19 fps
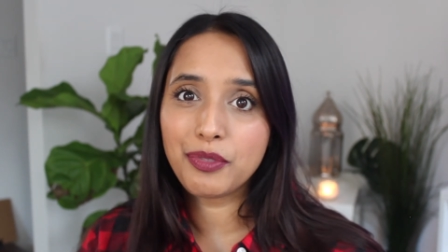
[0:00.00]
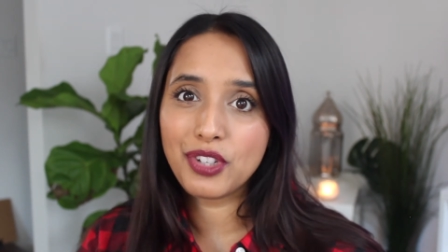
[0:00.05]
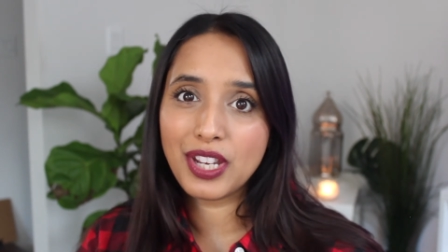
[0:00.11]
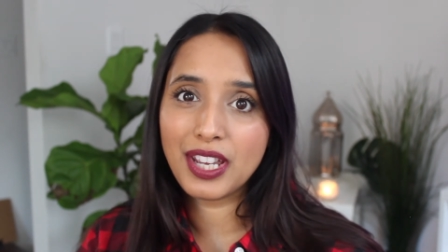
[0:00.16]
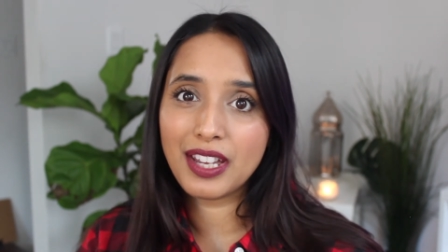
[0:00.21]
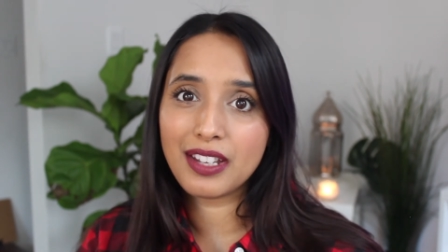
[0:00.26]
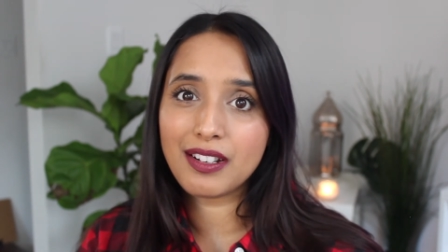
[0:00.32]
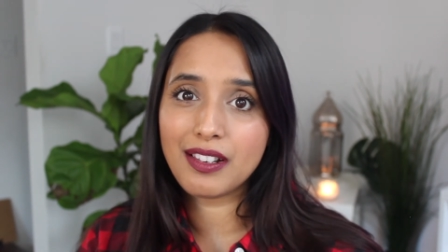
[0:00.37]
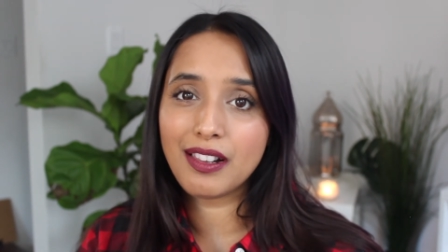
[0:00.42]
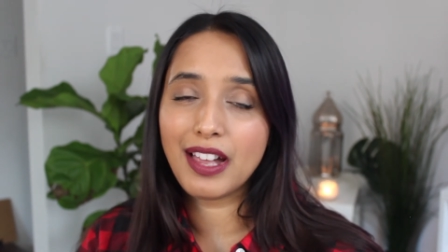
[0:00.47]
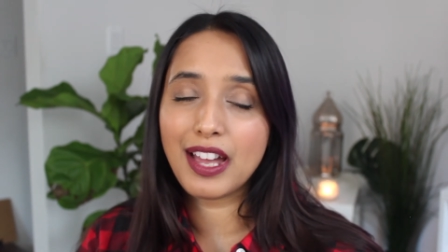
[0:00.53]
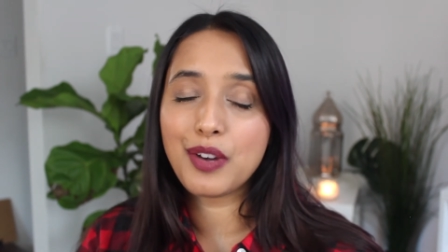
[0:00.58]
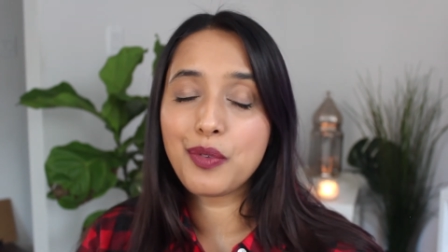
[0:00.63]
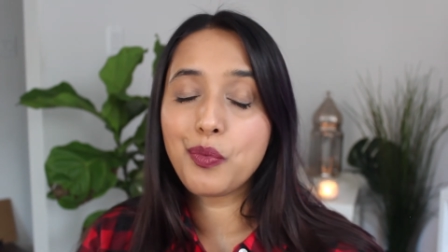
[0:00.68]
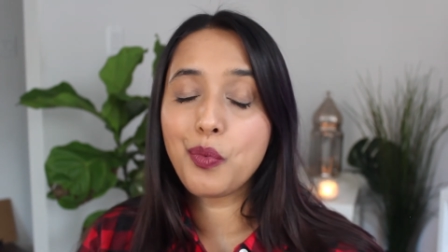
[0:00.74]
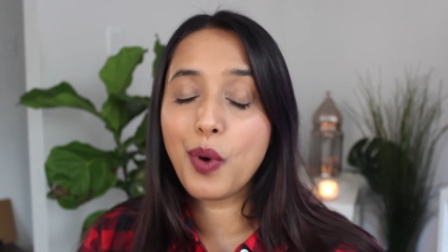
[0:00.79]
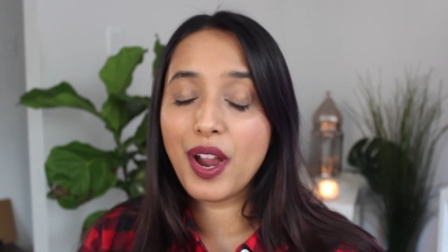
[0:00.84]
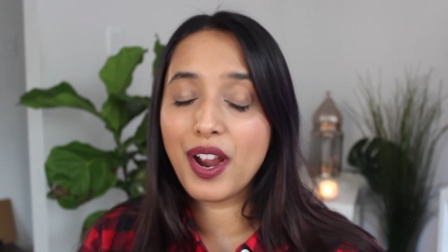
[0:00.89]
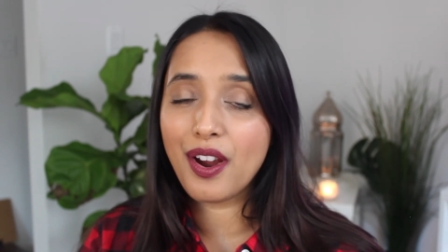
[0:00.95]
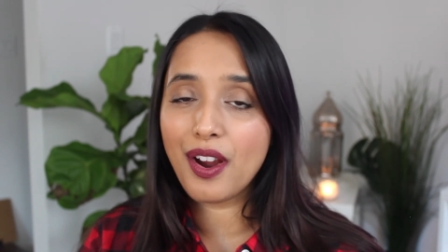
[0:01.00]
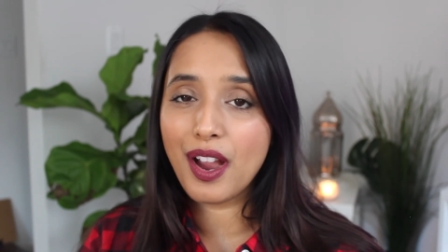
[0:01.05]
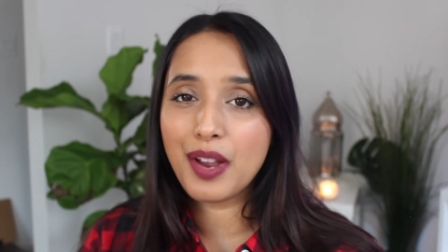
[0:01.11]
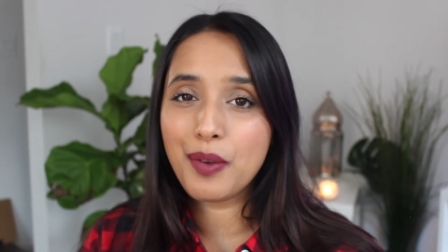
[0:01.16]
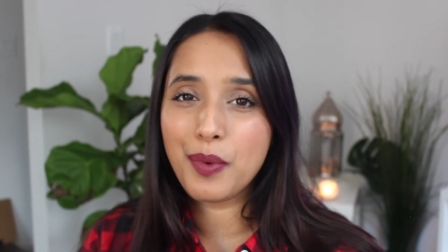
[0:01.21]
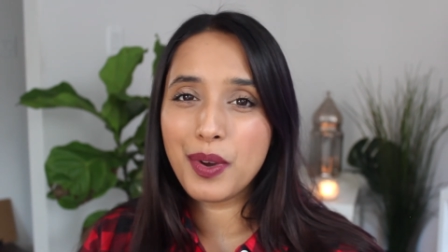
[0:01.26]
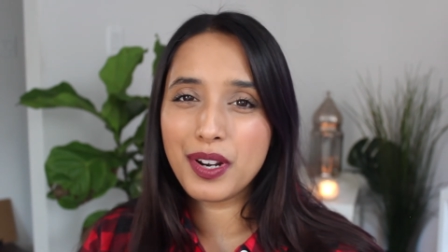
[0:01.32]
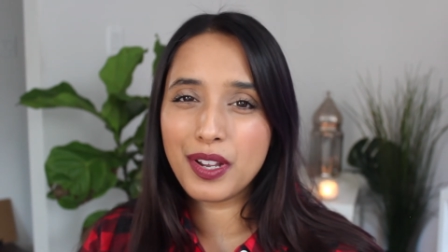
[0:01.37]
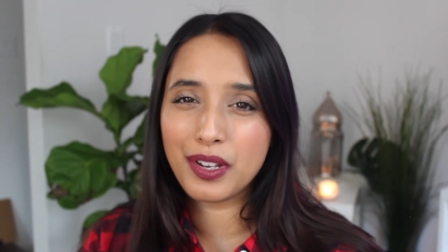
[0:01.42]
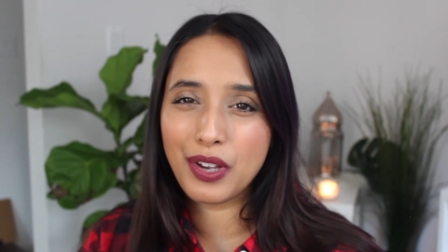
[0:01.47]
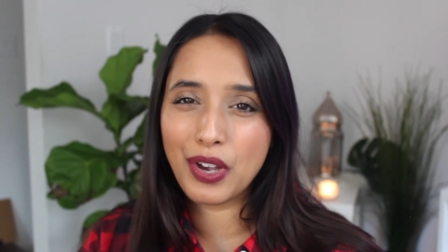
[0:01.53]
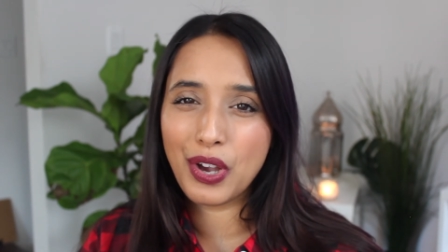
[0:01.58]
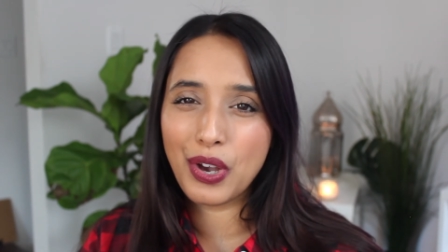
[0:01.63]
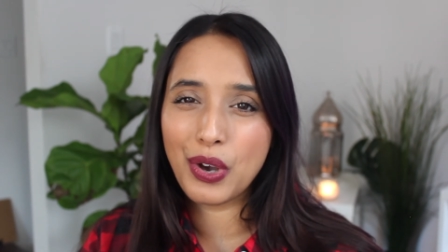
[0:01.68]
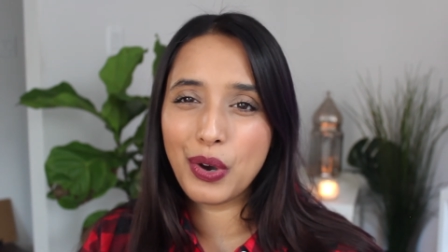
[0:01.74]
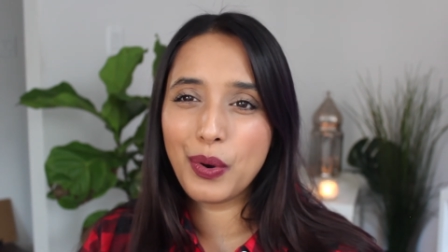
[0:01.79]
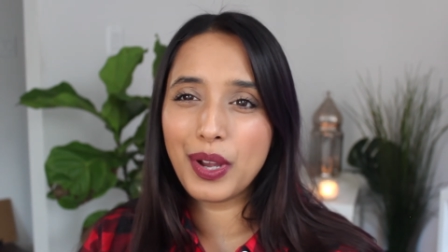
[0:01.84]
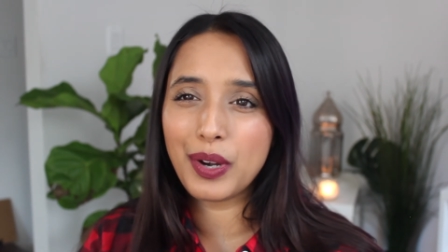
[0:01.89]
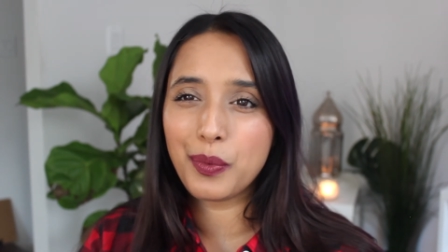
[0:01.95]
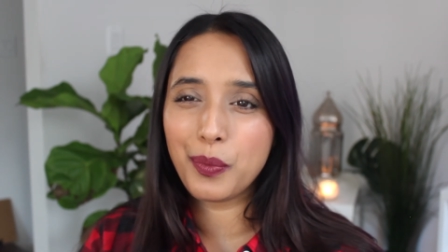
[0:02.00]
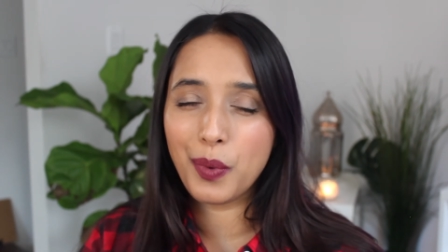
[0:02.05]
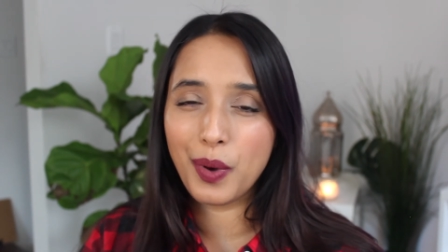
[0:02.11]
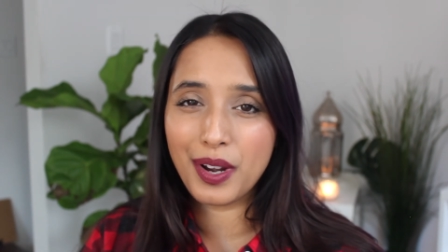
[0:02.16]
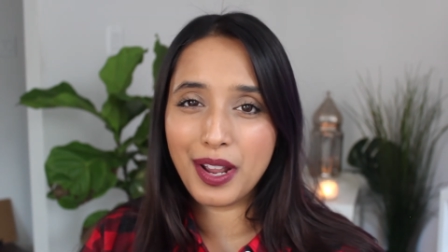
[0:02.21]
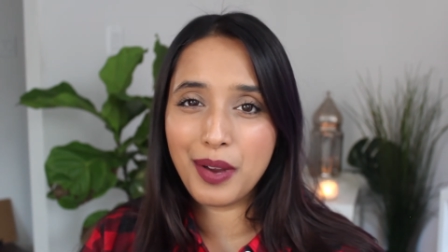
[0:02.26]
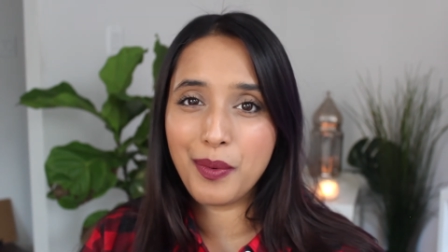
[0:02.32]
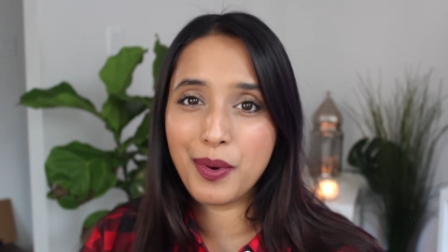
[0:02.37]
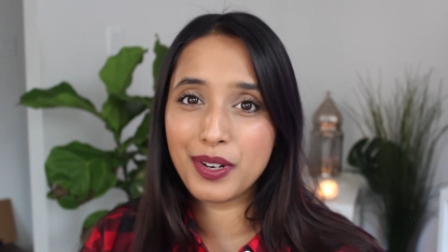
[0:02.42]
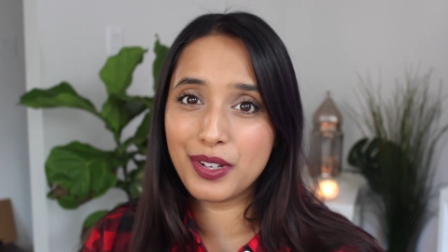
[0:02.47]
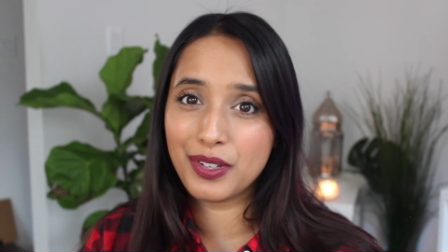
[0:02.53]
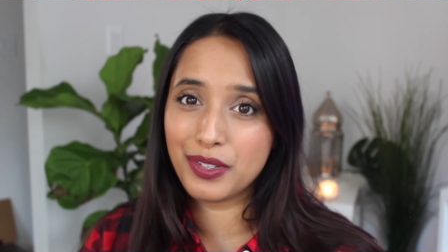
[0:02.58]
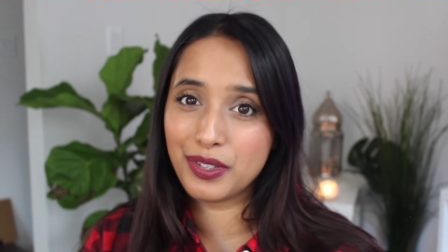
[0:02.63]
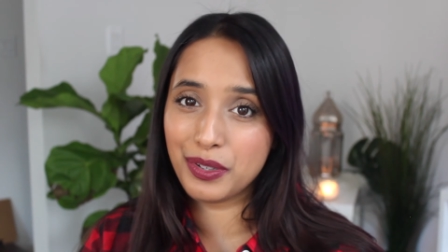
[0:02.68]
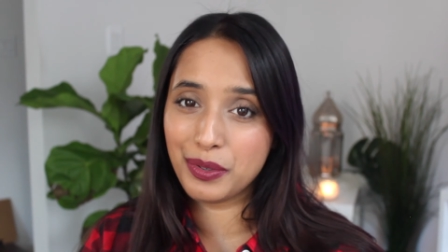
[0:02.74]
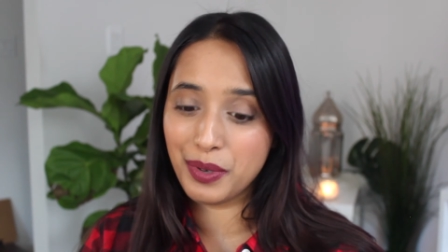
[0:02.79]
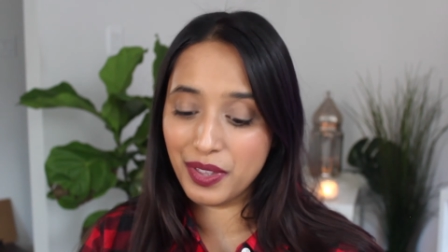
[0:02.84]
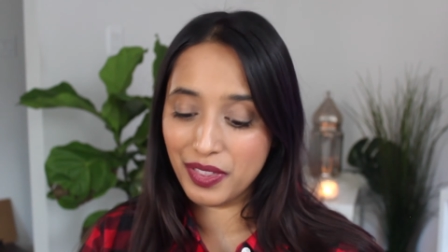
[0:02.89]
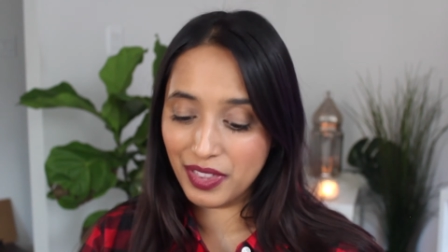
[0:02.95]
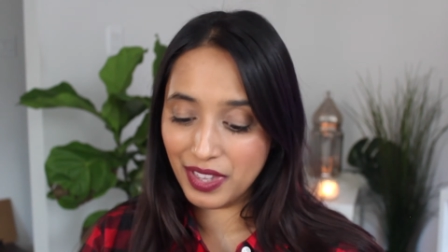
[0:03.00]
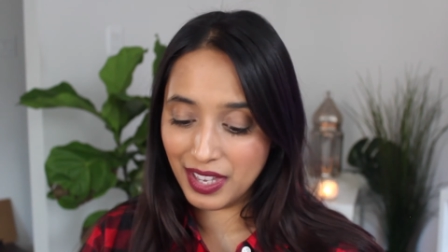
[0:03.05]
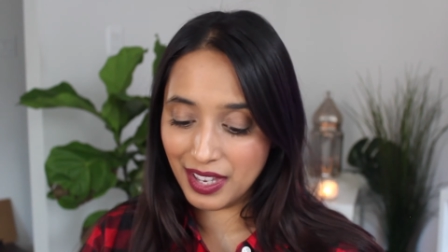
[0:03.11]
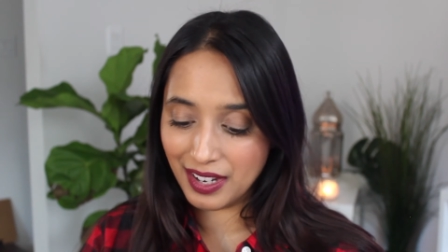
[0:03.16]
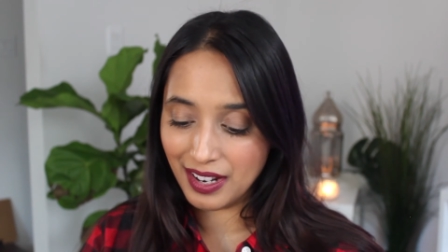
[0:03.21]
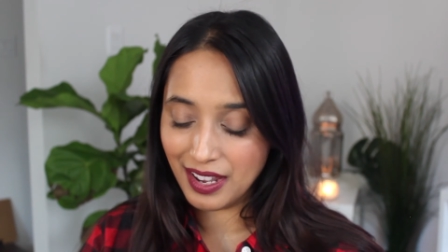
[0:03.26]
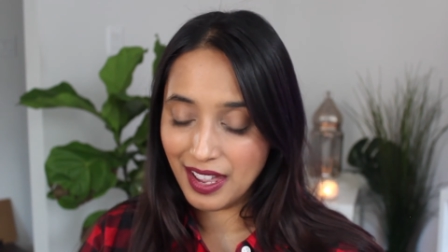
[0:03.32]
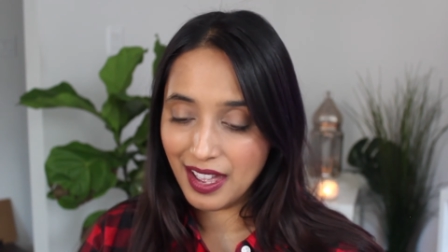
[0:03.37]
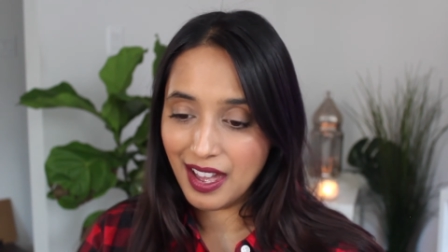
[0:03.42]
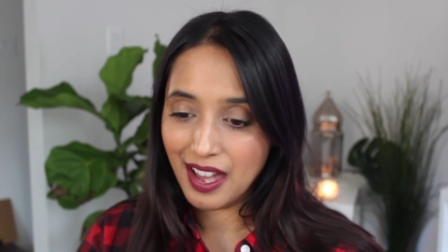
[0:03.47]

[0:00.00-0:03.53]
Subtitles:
channel and where I want to go and what I want to do with it.